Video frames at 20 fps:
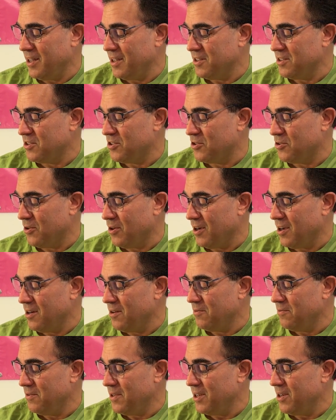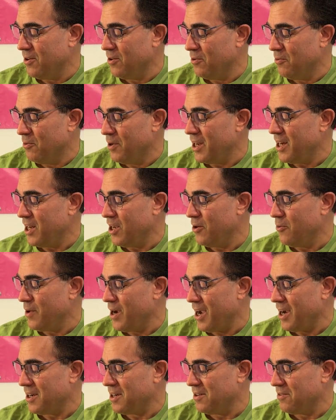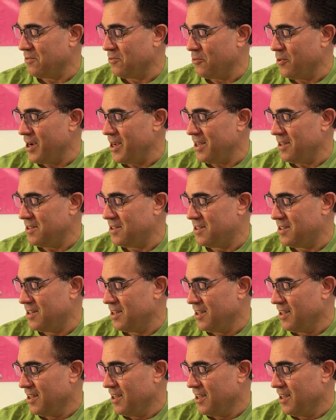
is drawn via radioactive waste,